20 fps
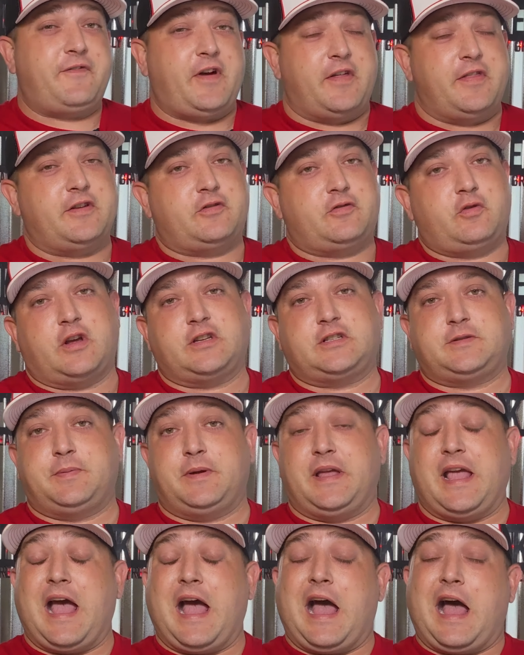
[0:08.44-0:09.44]
found this
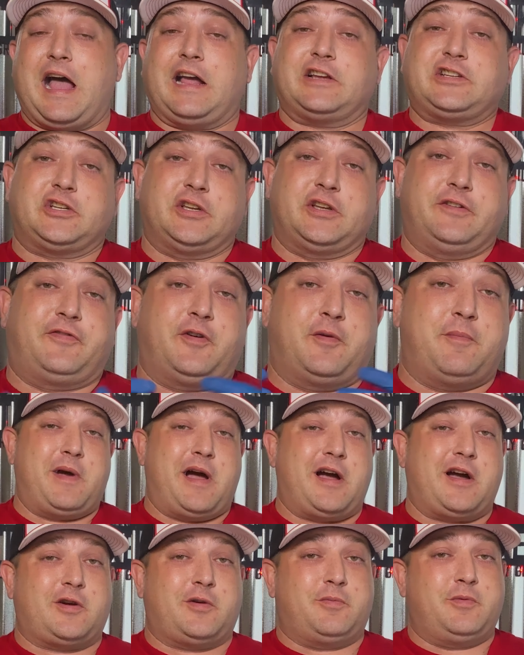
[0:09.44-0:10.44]
recipe actually from
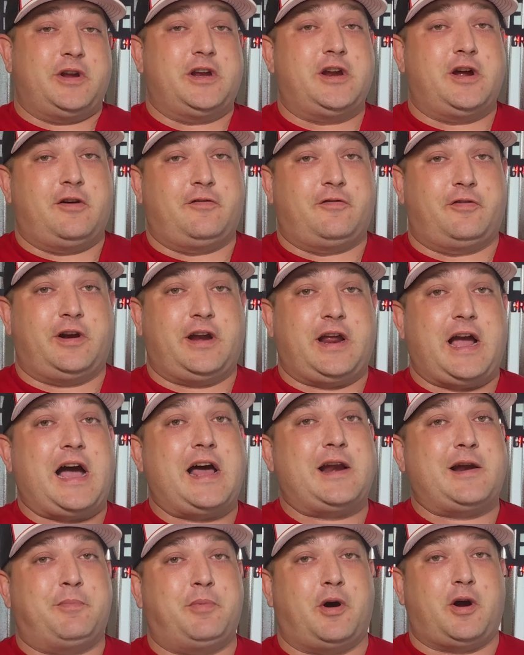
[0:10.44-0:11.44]
Malcolm Reed over at How
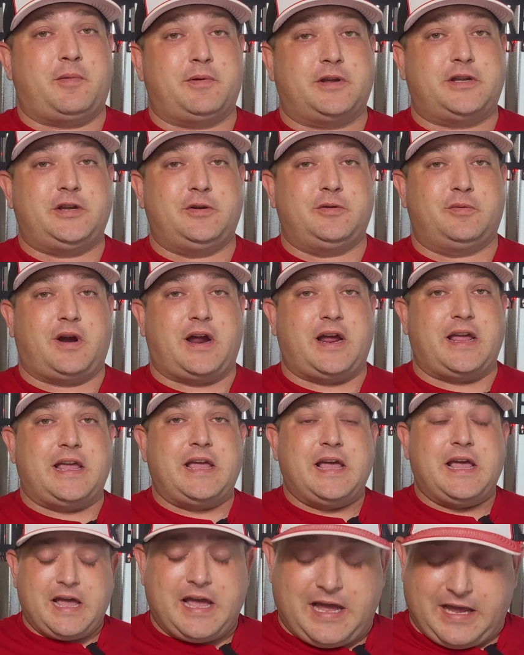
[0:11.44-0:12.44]
to Barbecue Right.
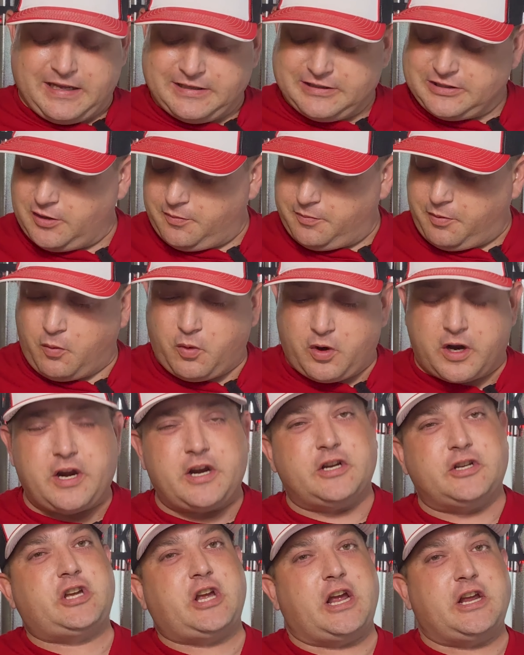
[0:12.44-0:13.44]
But we're
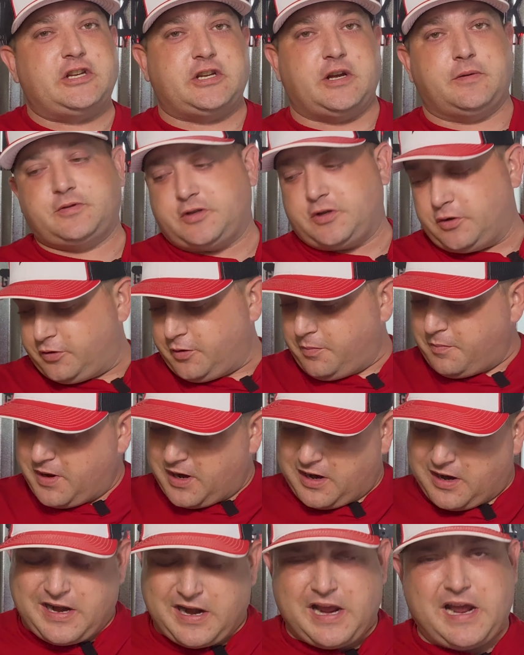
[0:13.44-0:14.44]
gonna change up. So the
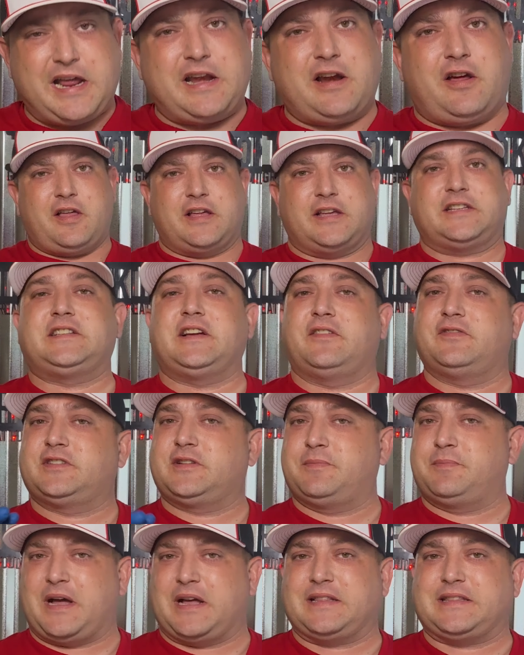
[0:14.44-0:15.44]
marinade and all that stuff is
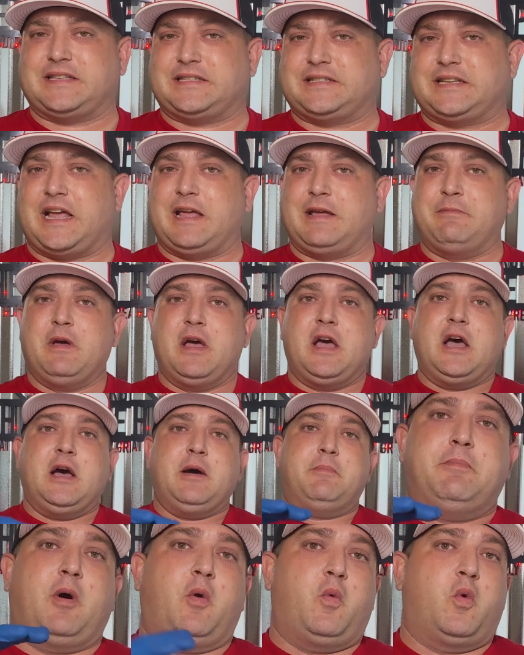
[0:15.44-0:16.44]
about the same,
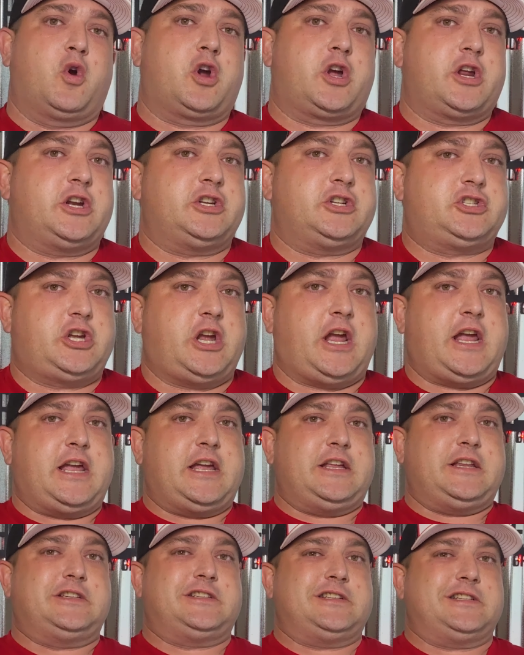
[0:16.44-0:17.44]
but we're gonna
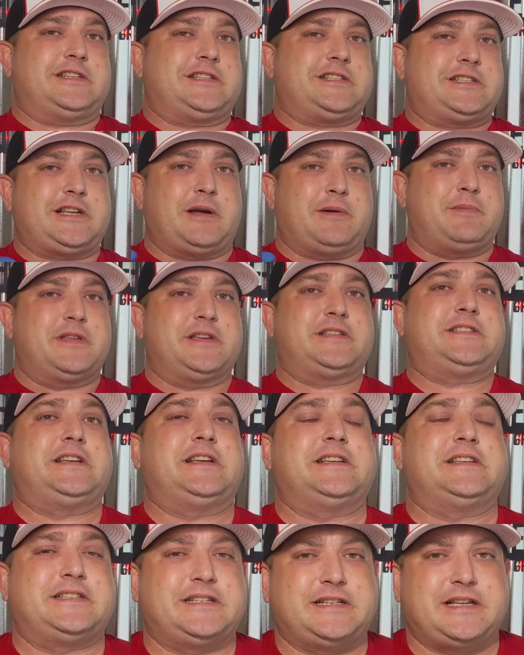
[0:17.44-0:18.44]
change some of the
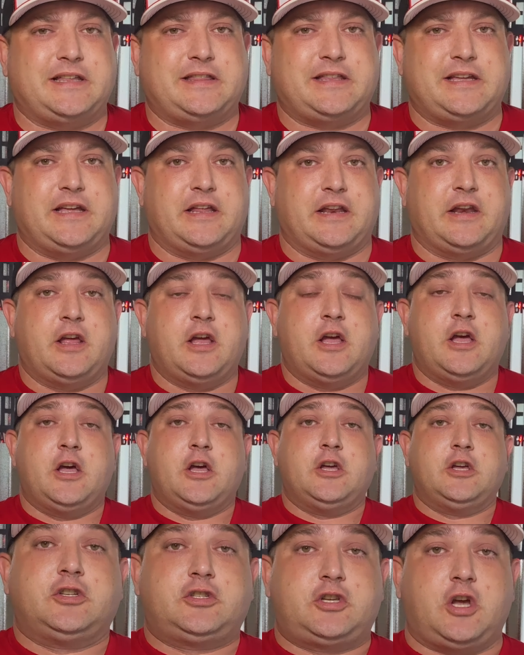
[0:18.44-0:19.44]
seasoning at the end.
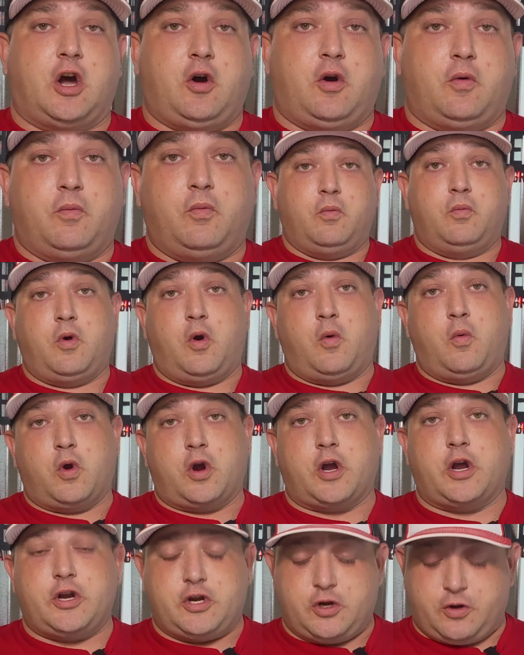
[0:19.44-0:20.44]
So what we're
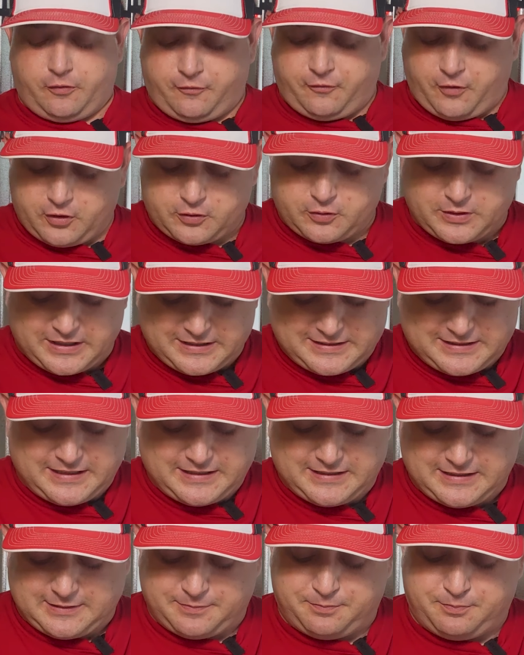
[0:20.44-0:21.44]
gonna do is first, we're gonna take
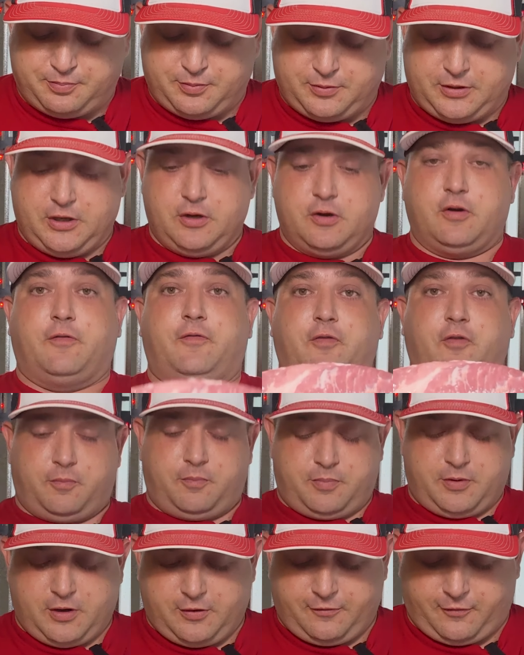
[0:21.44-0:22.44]
this beautiful,
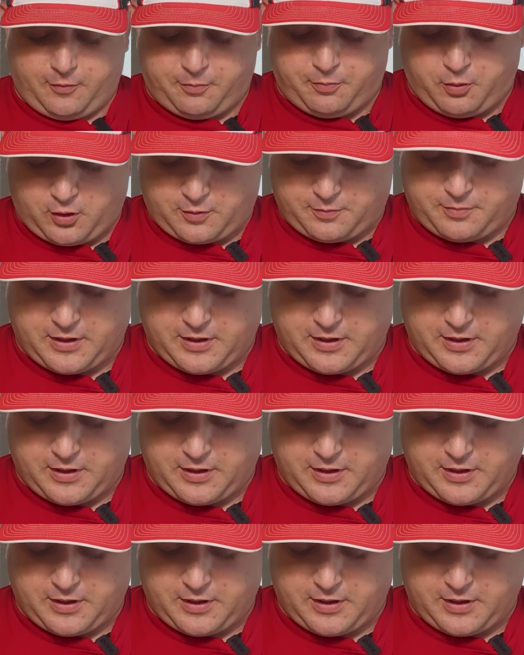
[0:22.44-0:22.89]
beautiful pork